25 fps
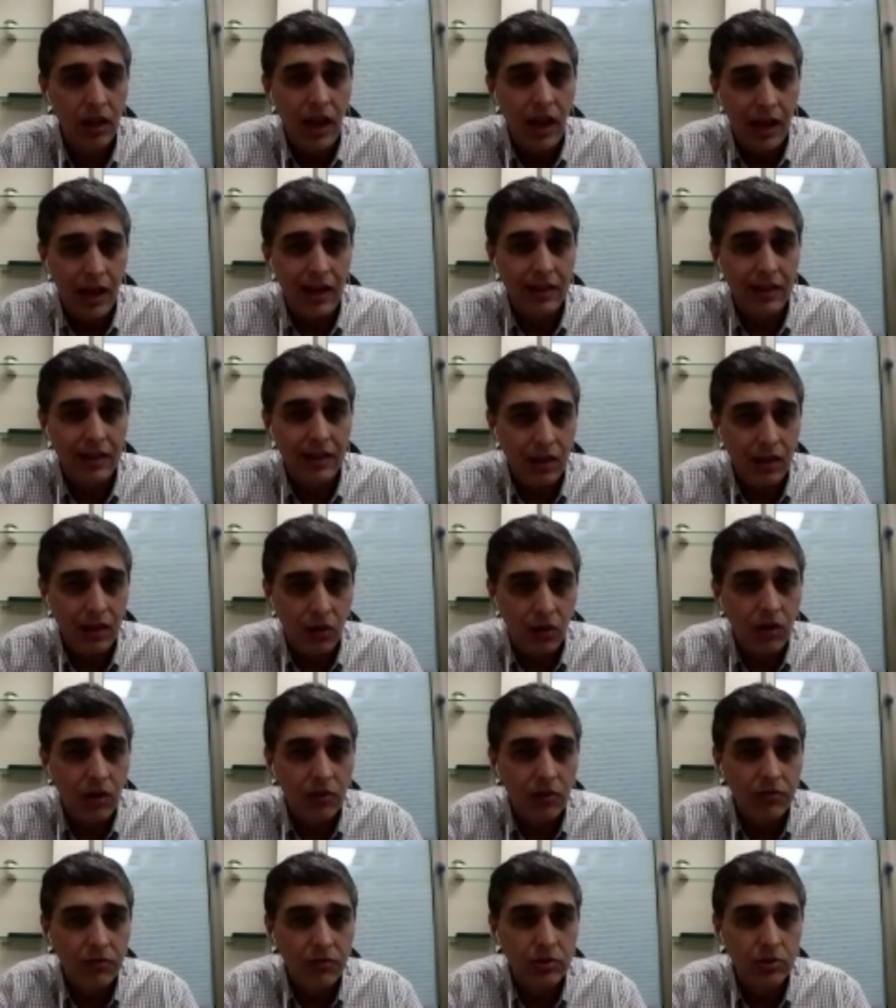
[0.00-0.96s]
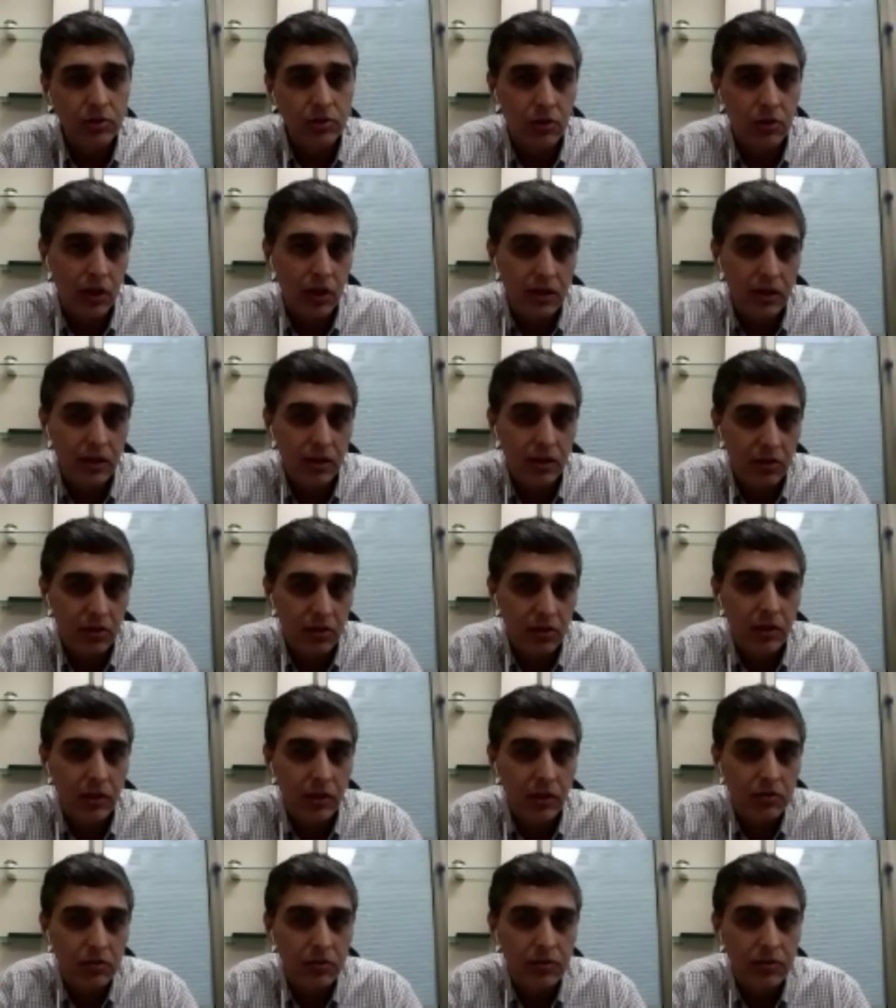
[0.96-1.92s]
And I think all of us should. I think it's
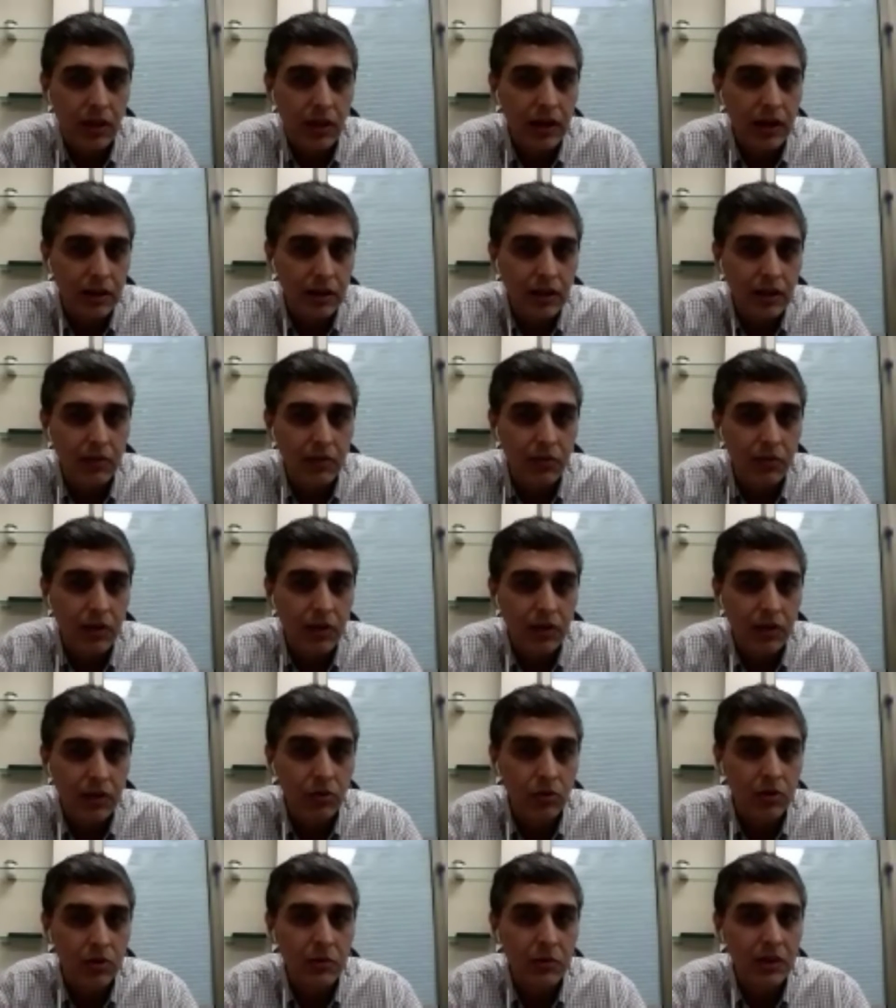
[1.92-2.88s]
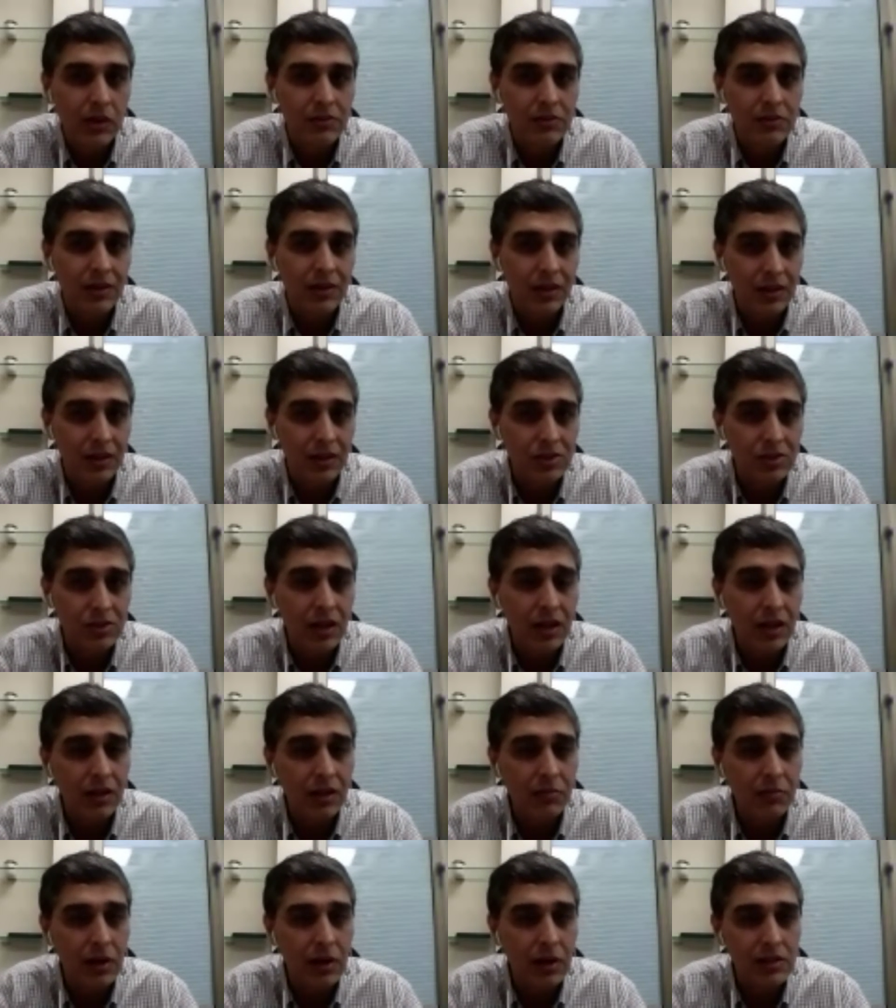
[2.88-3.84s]
because of that you and me are sitting and
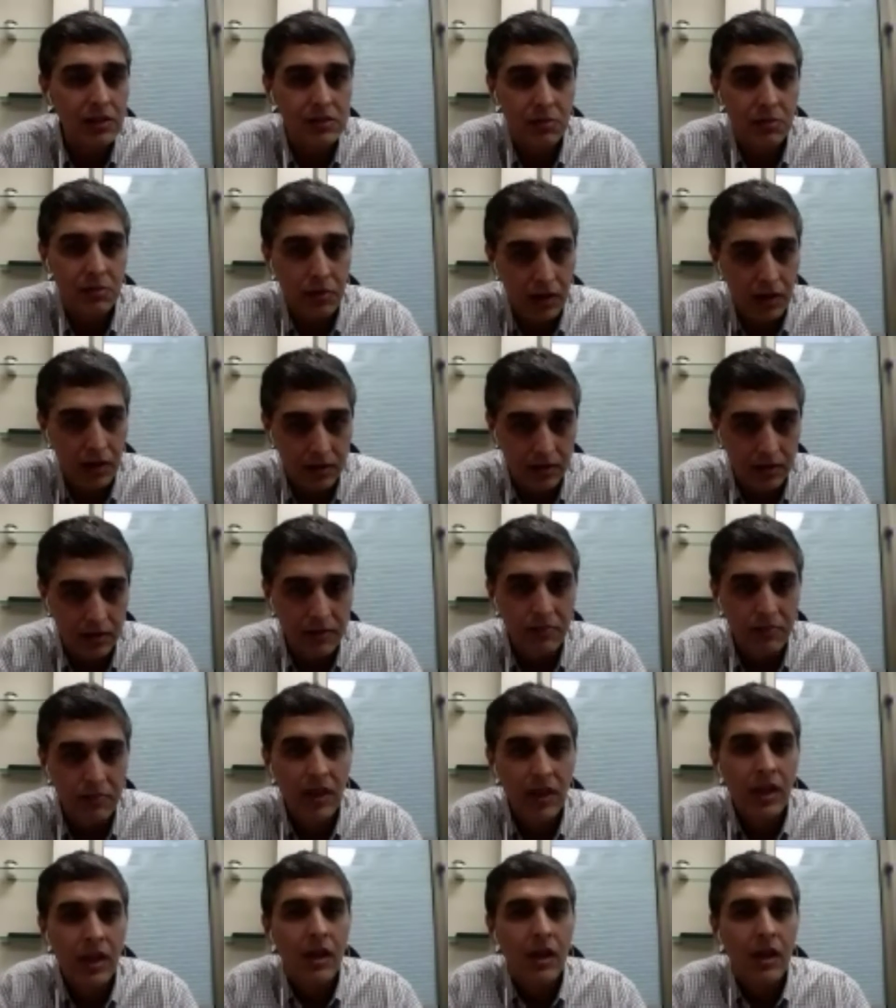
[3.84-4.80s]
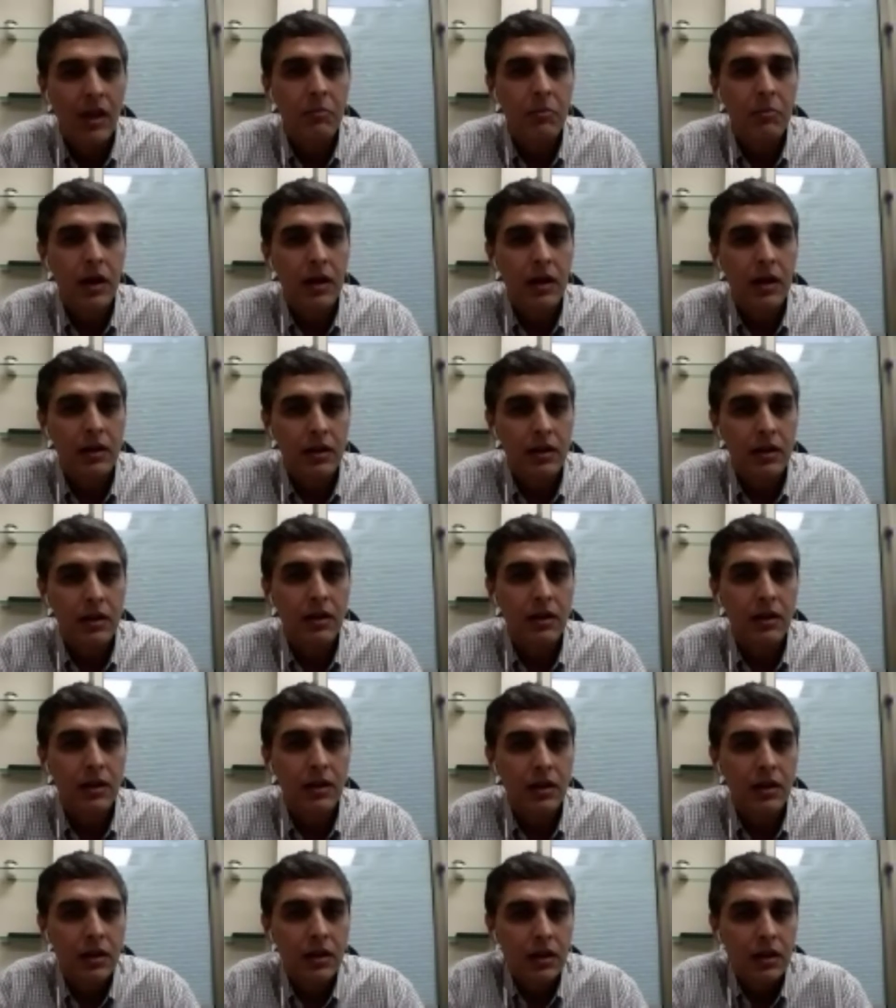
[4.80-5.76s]
chatting miles apart. But
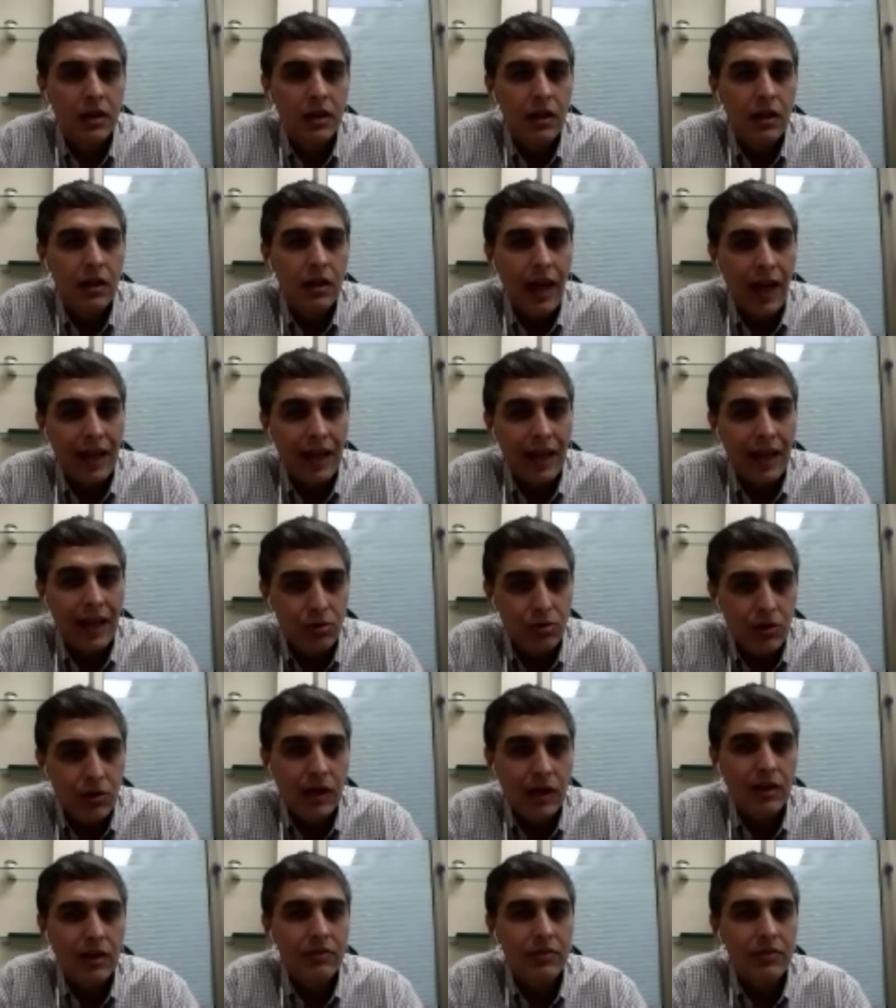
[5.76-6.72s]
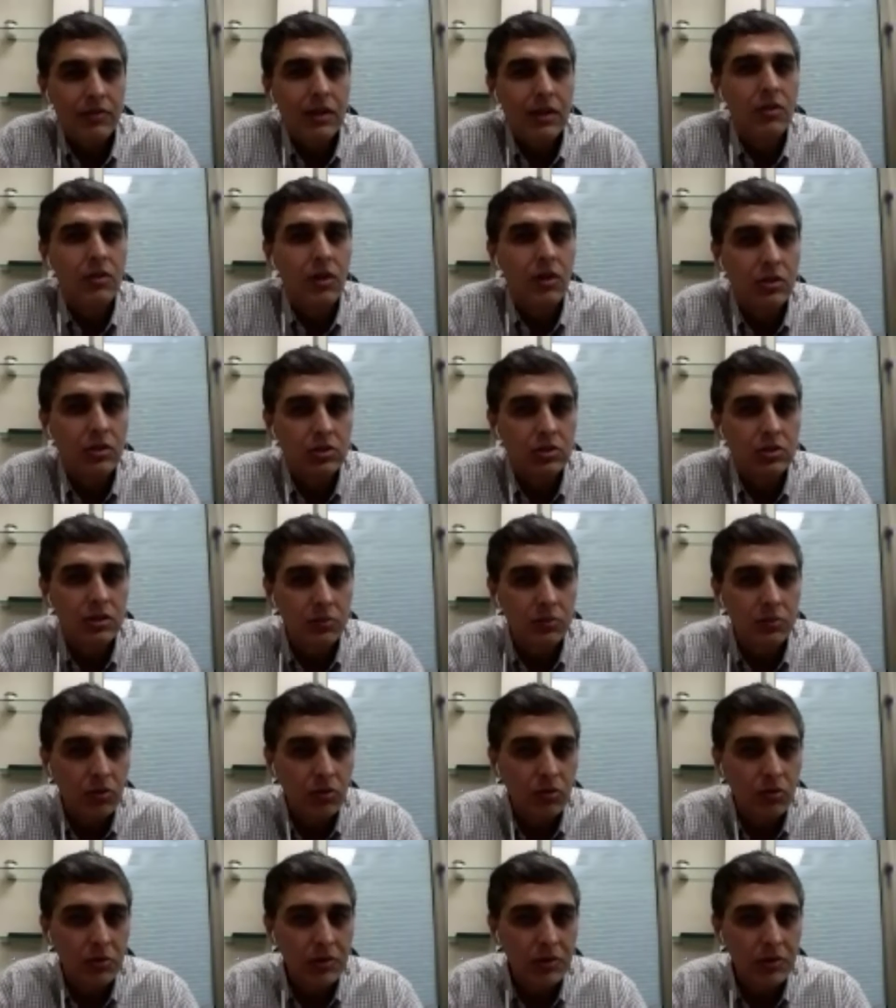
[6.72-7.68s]
as you have technology
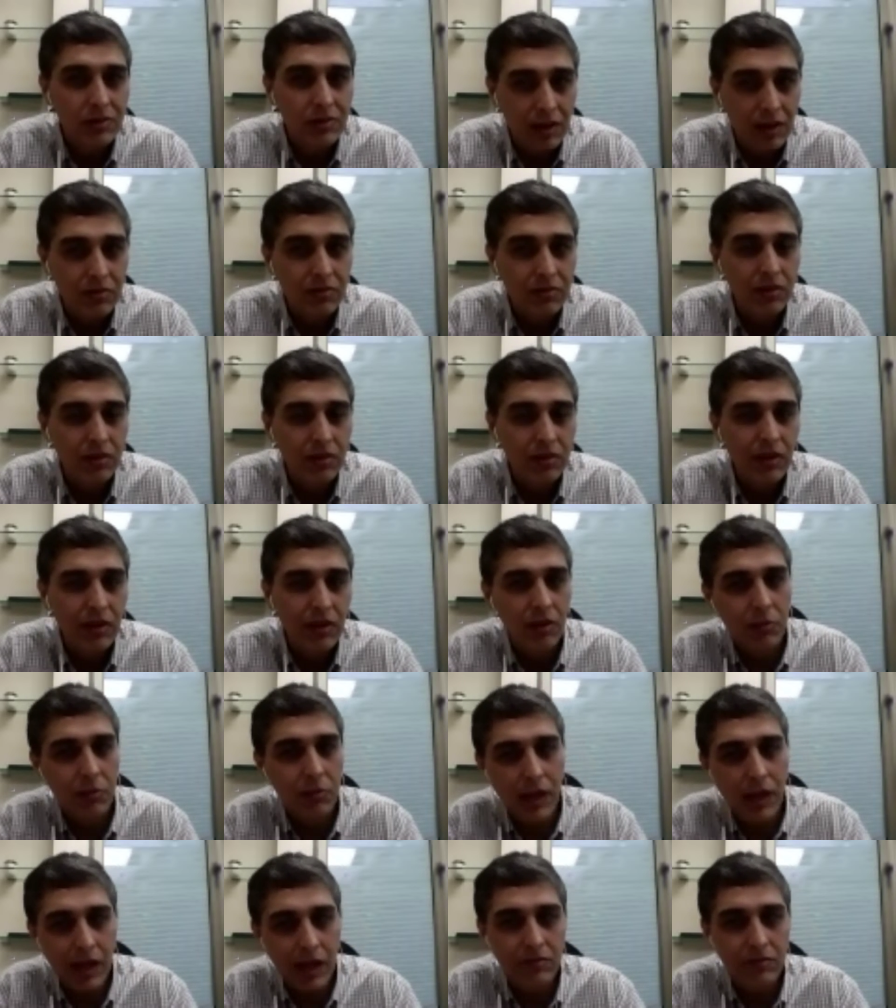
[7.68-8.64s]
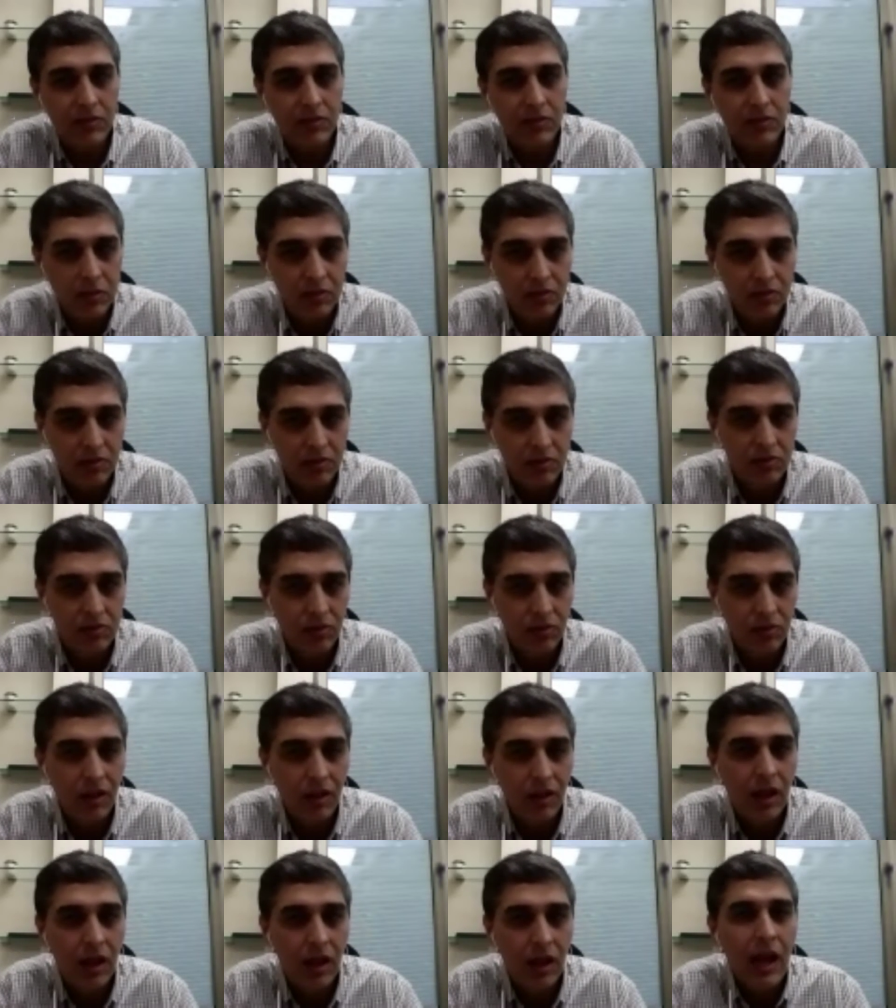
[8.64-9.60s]
improvements in every field, we have them in
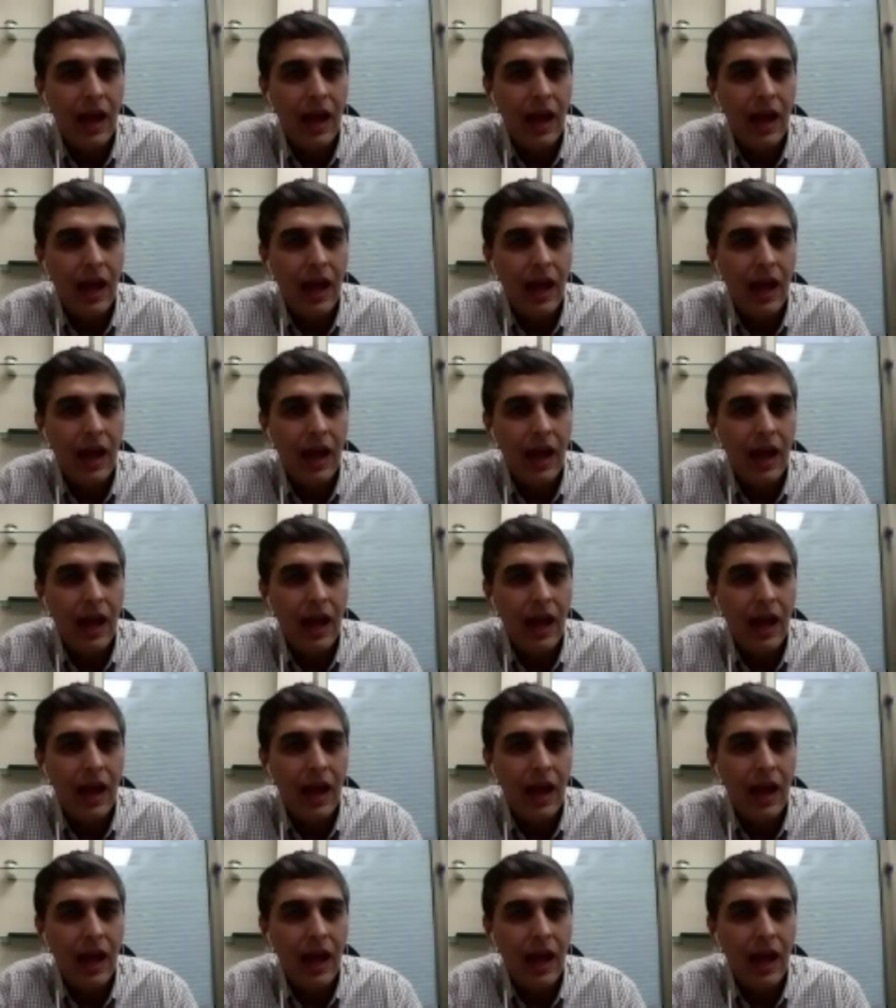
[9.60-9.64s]
surgery.